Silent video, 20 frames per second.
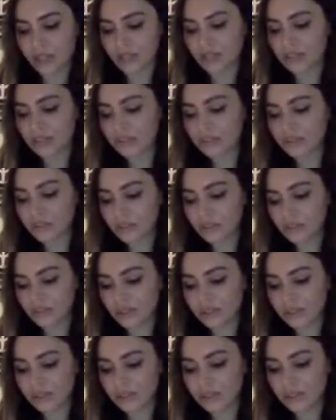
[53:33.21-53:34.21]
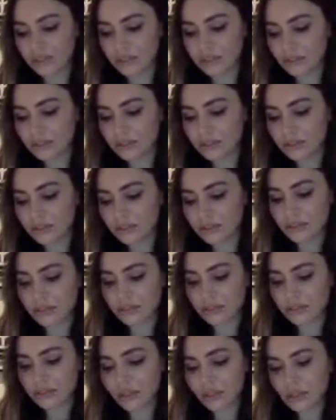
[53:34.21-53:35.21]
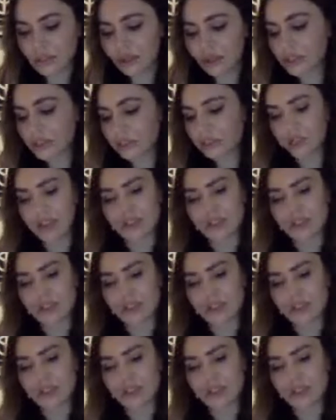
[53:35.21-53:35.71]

You seem, you seem to always